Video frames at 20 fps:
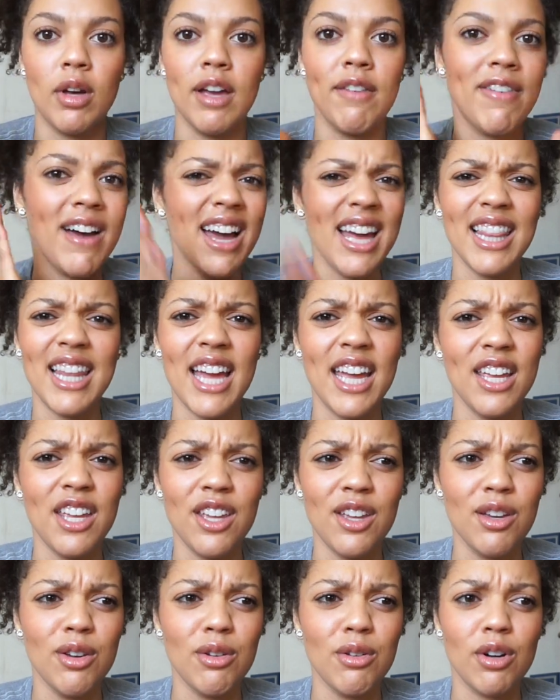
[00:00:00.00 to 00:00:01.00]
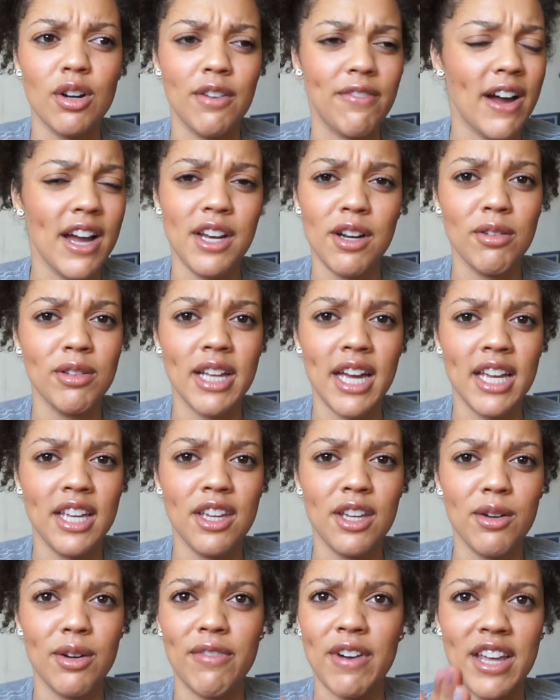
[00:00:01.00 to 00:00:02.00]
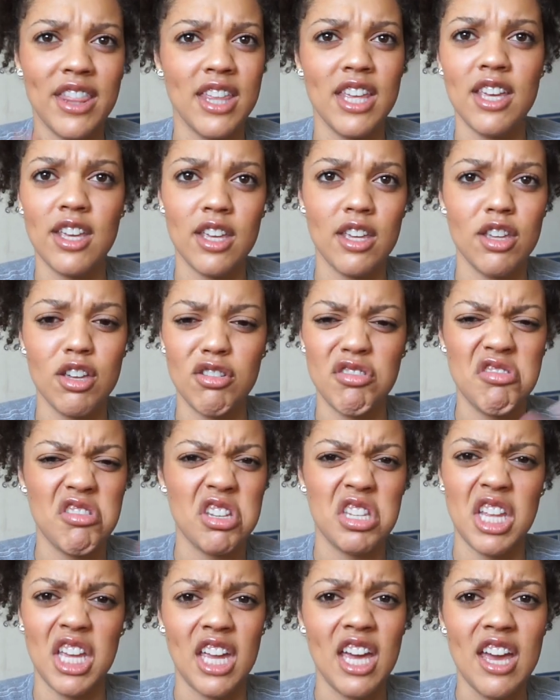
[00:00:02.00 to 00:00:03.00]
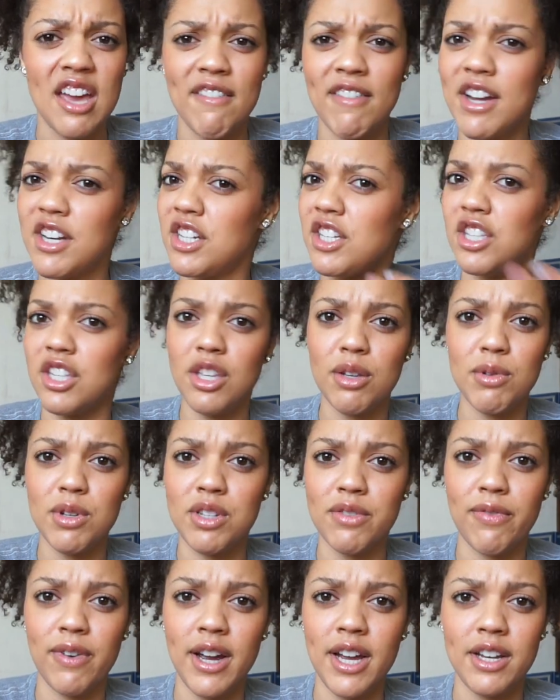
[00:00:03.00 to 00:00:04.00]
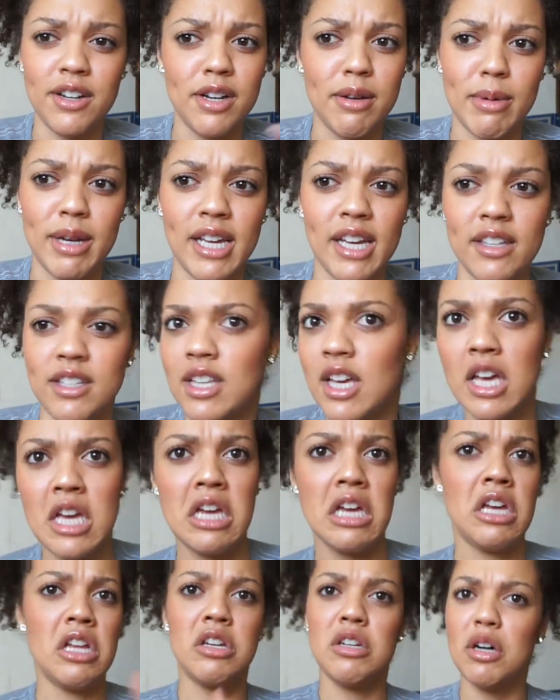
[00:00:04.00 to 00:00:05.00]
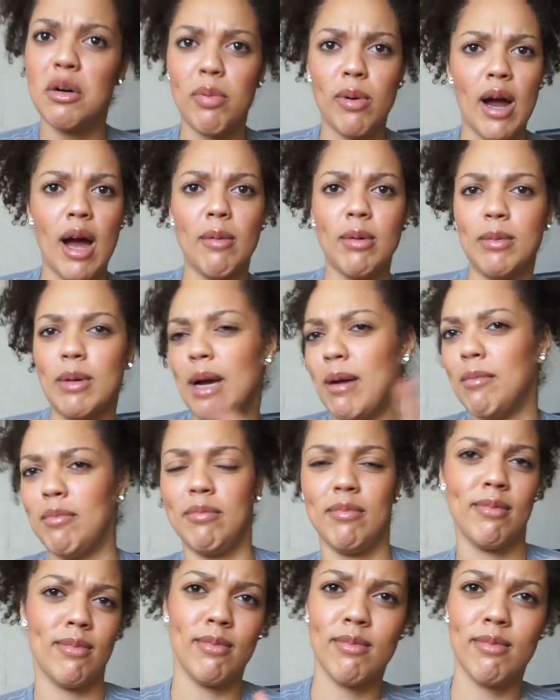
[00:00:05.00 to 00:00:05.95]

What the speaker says: If I like you, or if I don't like you, if I think you're just like, if I just see you as a friend or anybody else, no problem, I'm